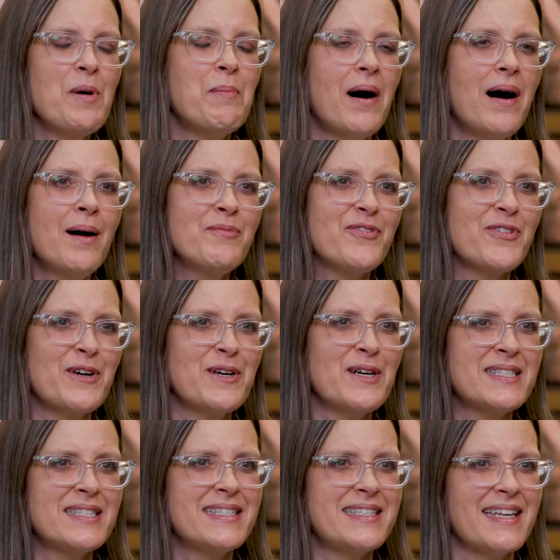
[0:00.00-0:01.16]
a mom
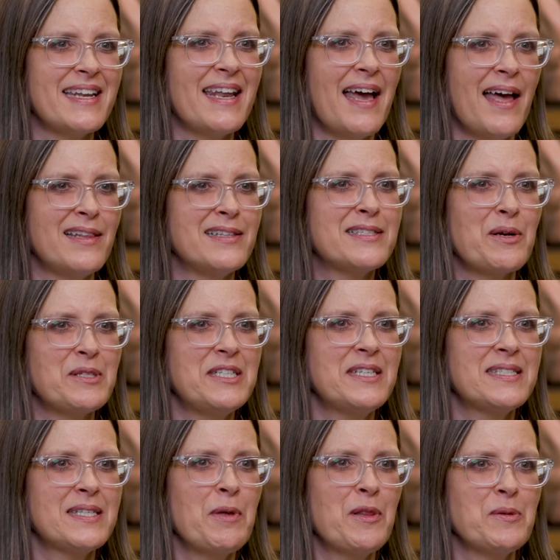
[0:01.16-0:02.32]
first. And so
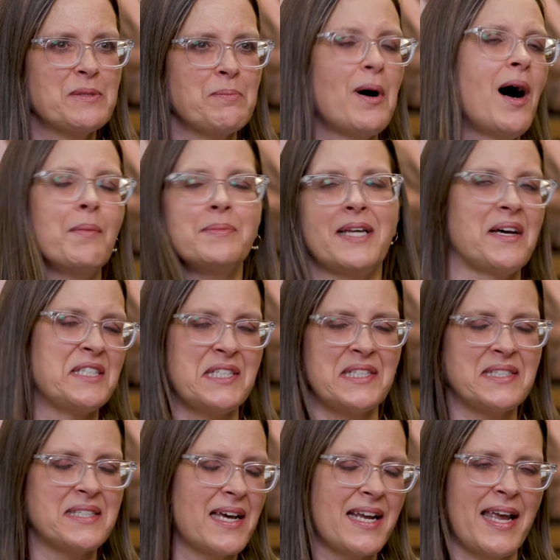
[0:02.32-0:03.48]
just some of those mom
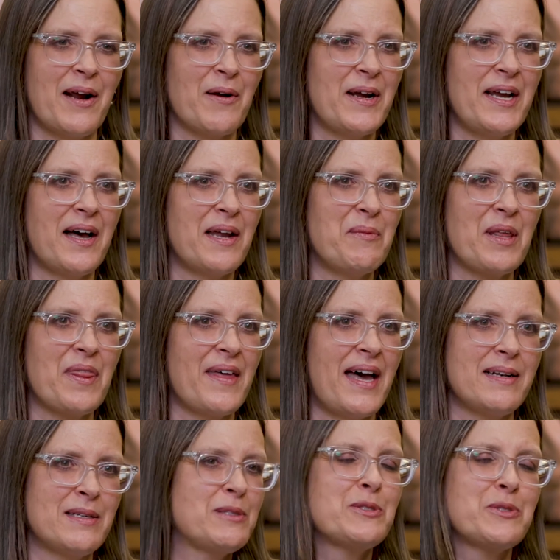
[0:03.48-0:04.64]
touches I carry on with
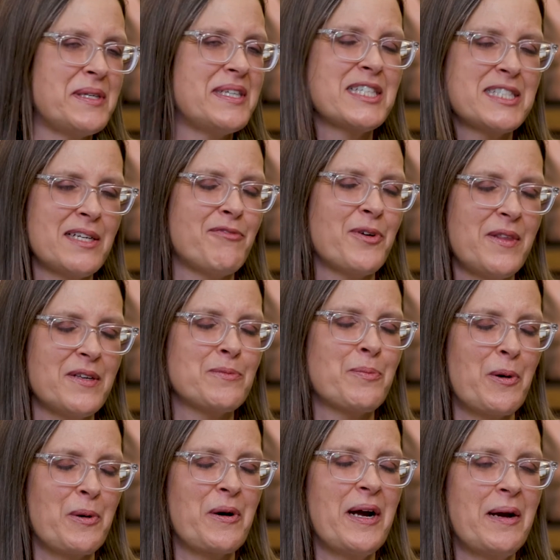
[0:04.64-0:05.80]
that tradition for this
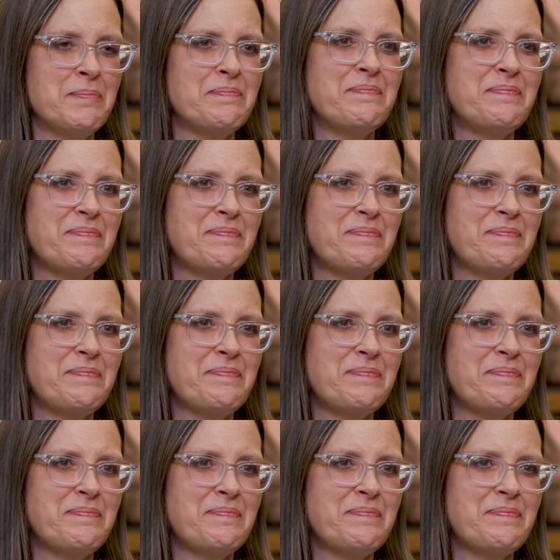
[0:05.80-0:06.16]
program.